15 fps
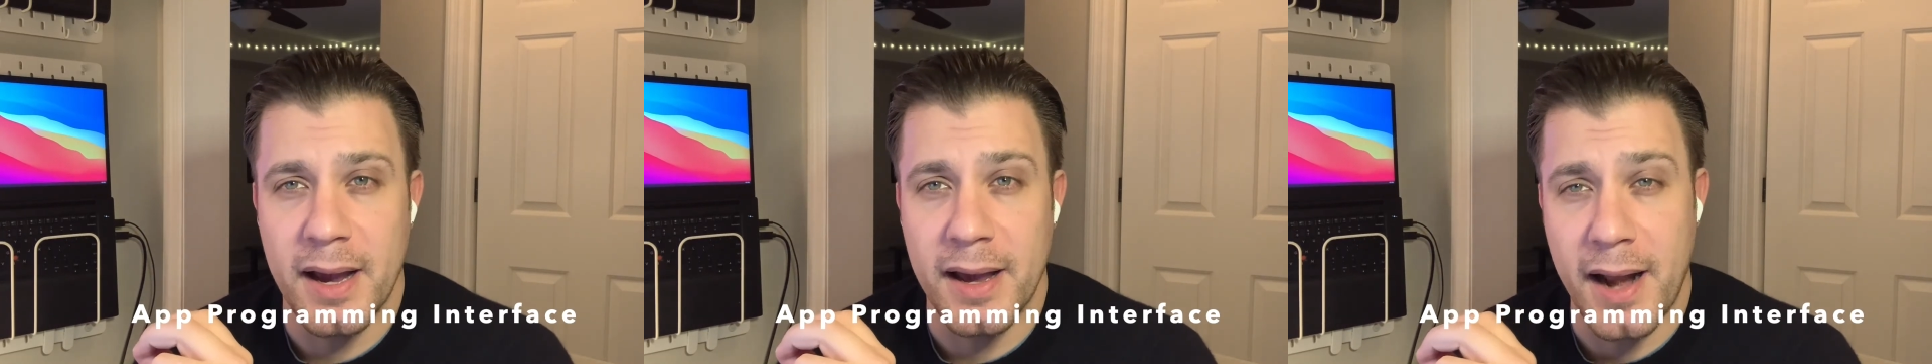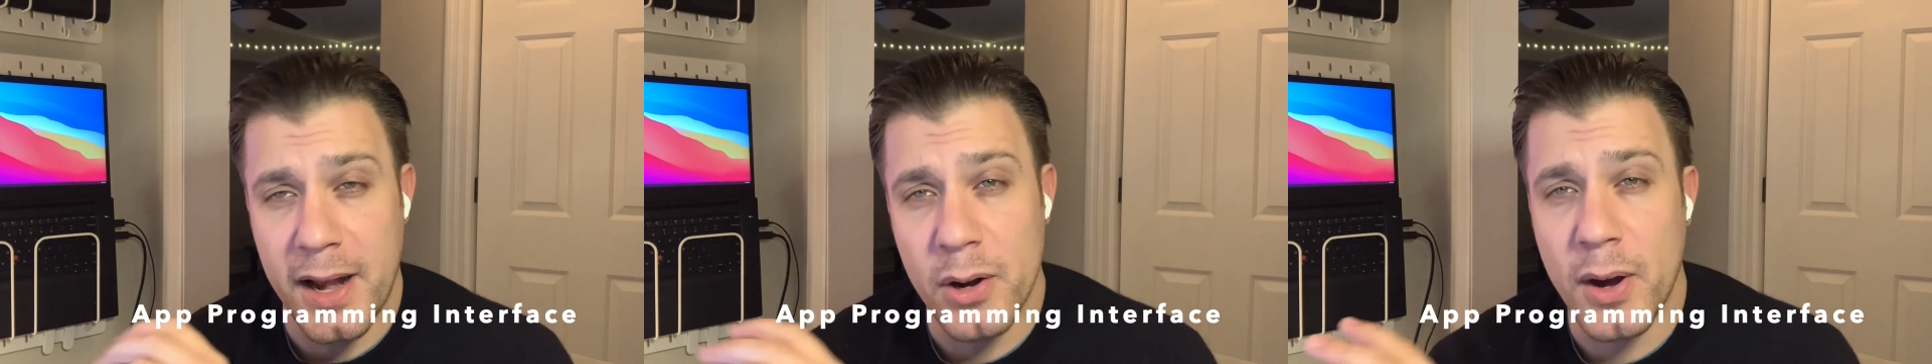
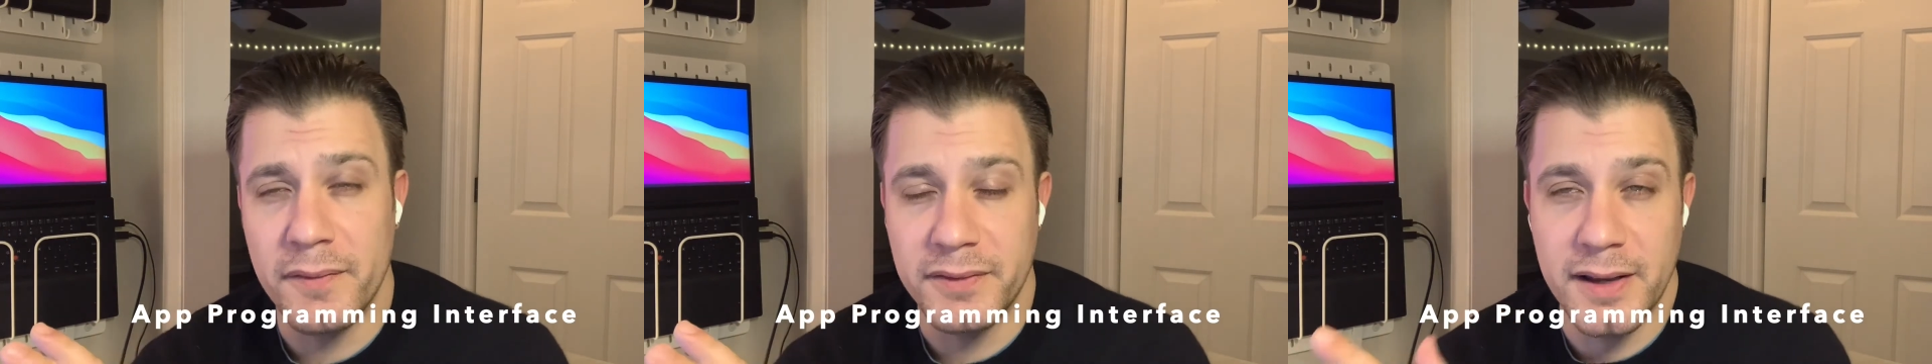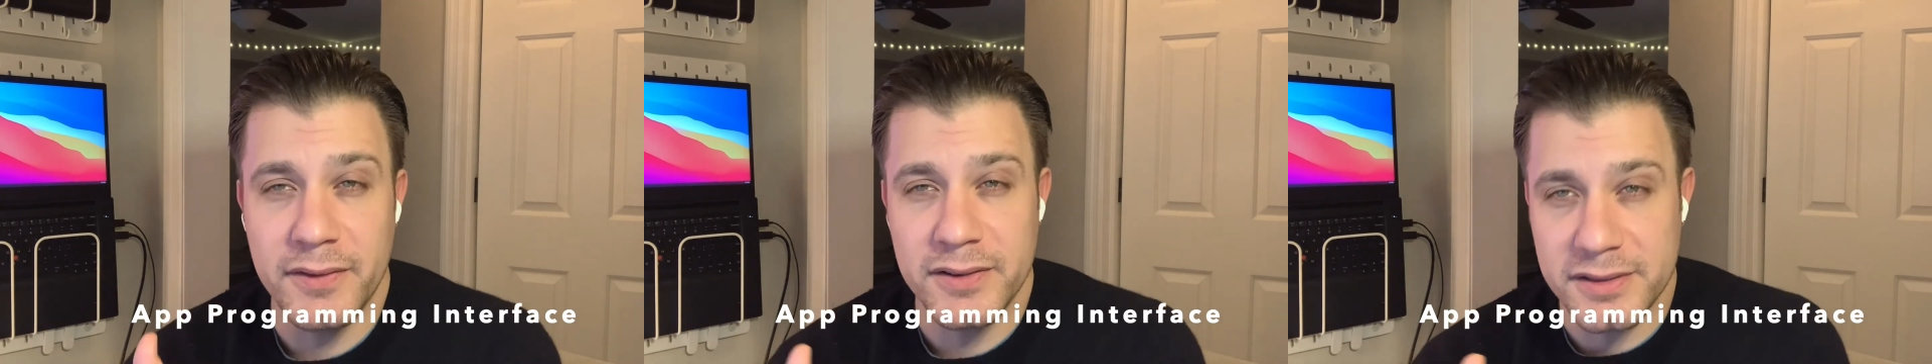and I know
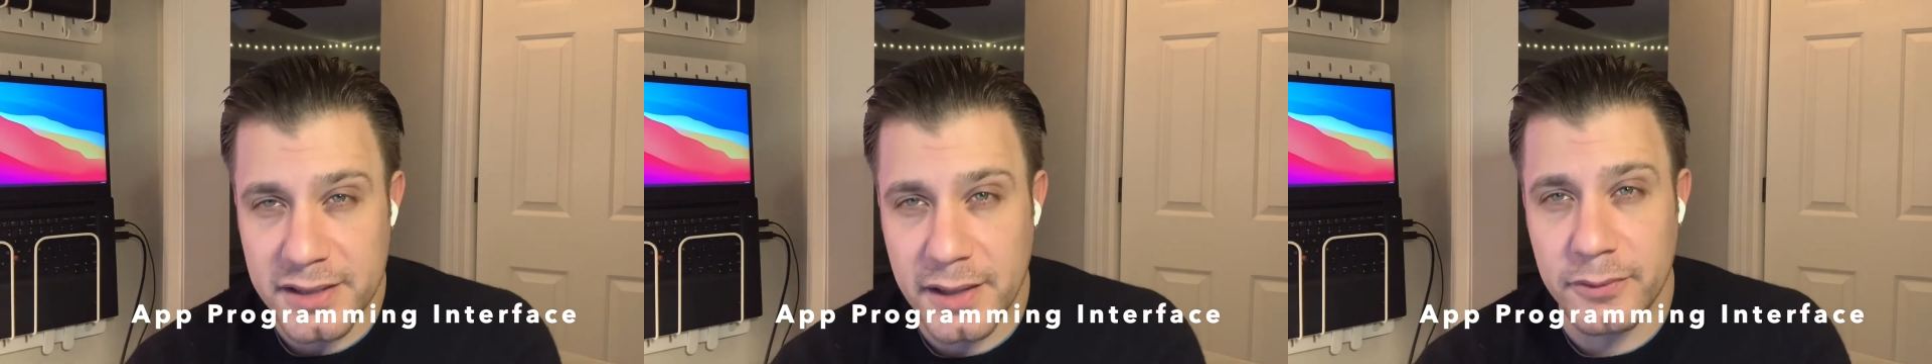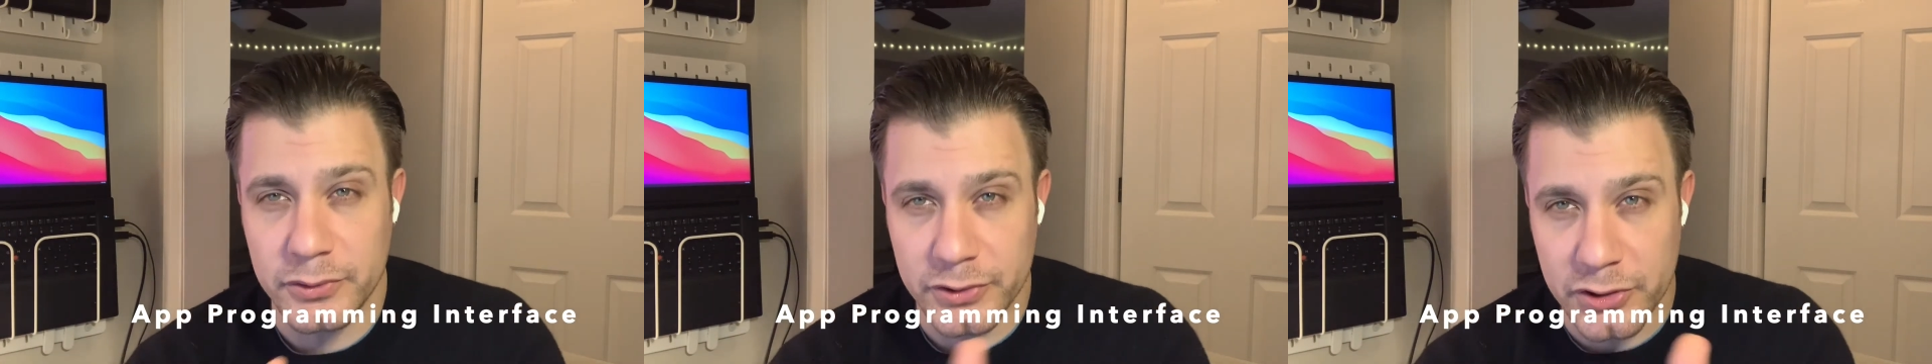I've given
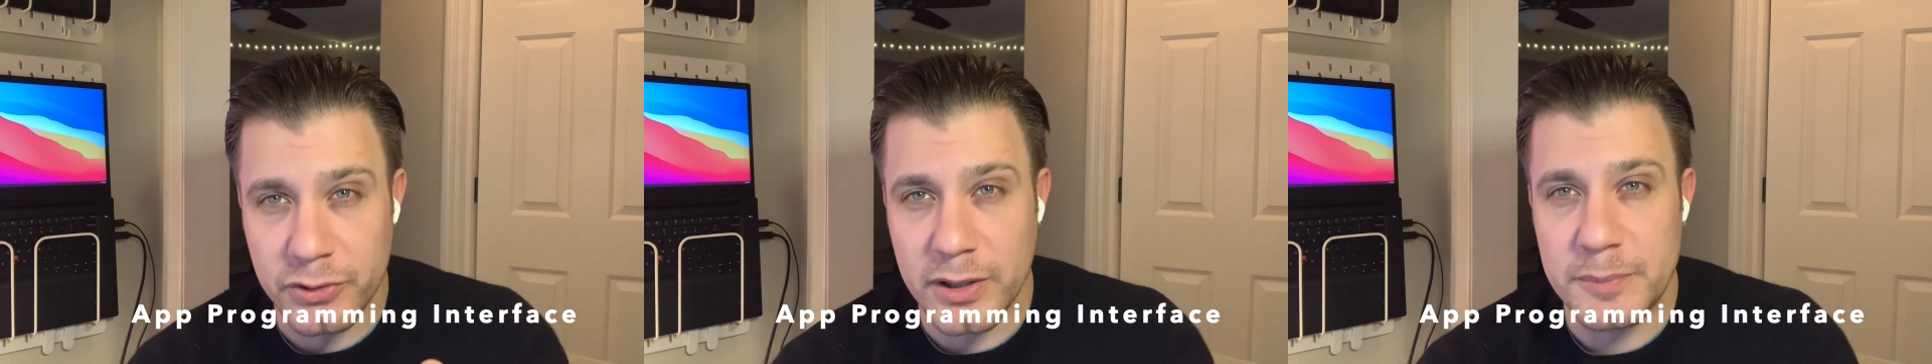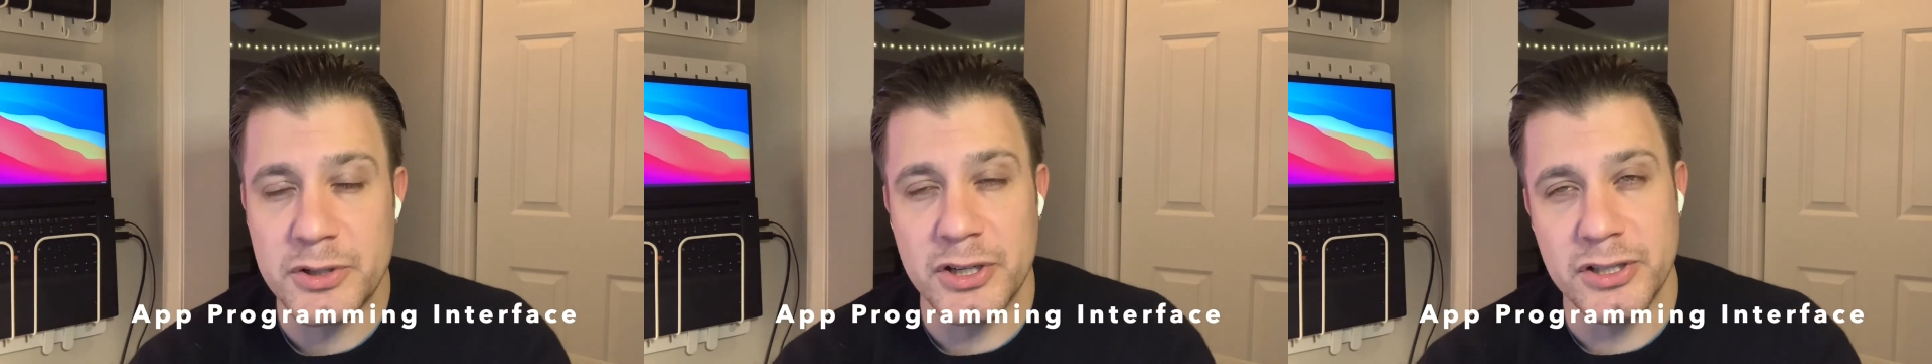several
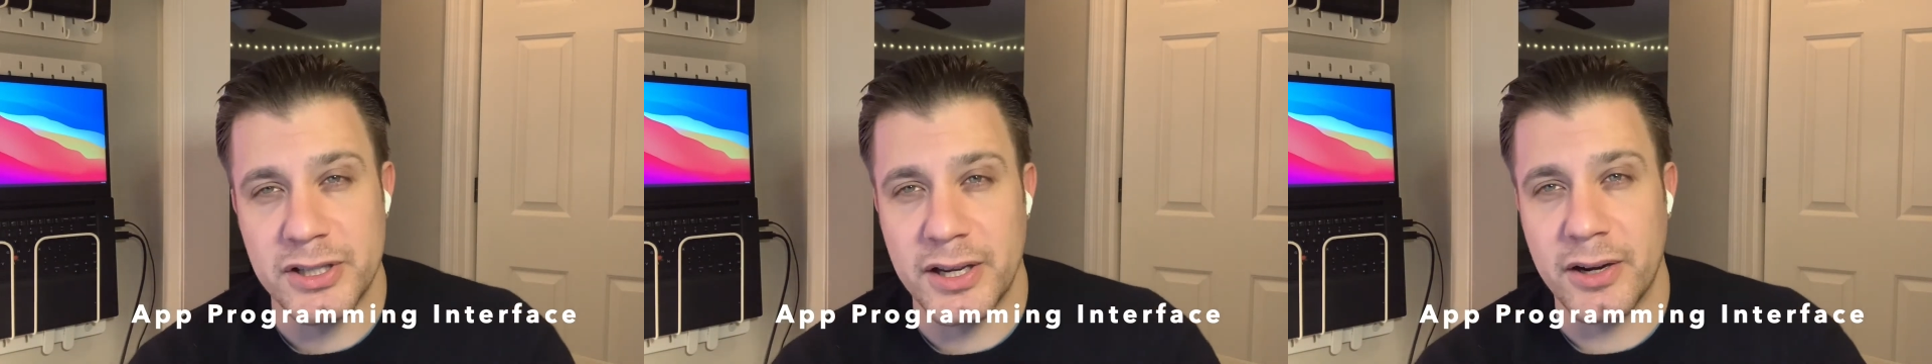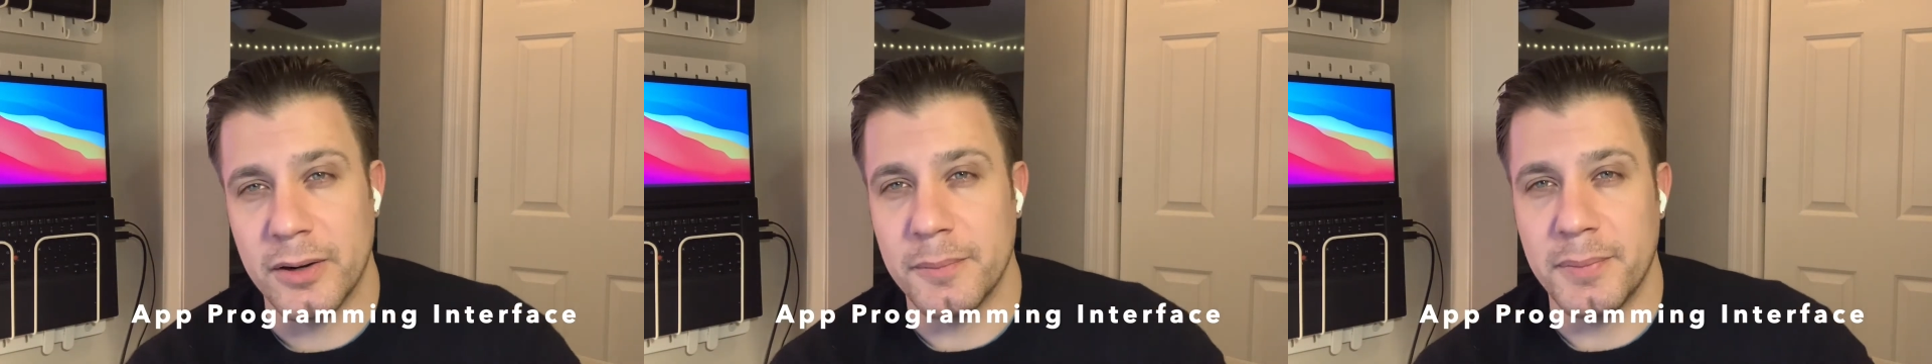descriptions here,